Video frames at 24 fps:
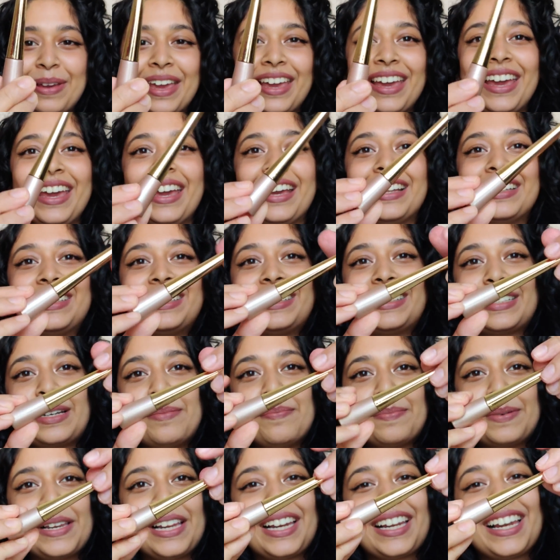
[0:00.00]
It's
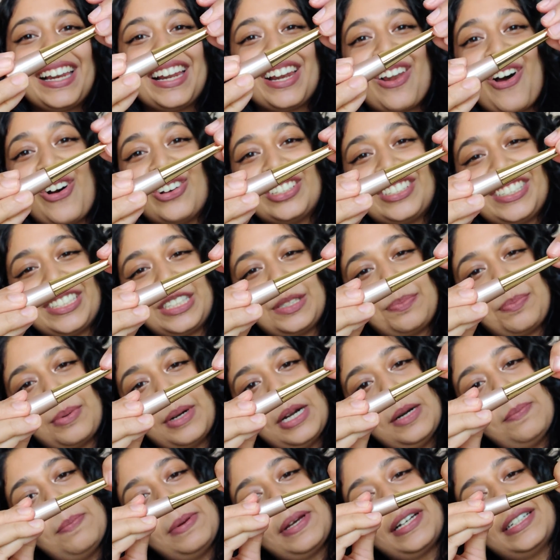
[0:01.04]
completely lost its
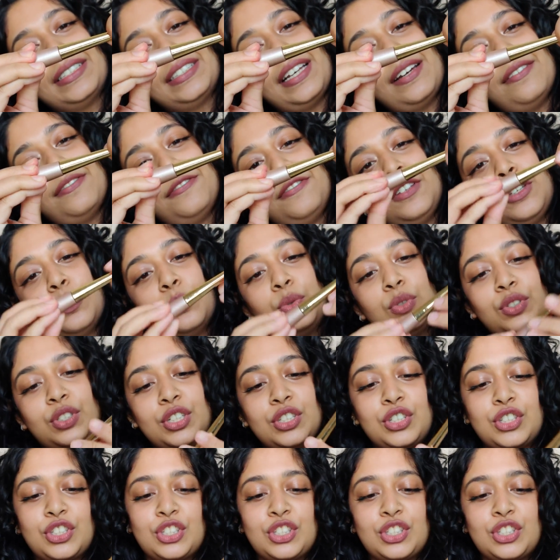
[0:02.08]
print because I've used it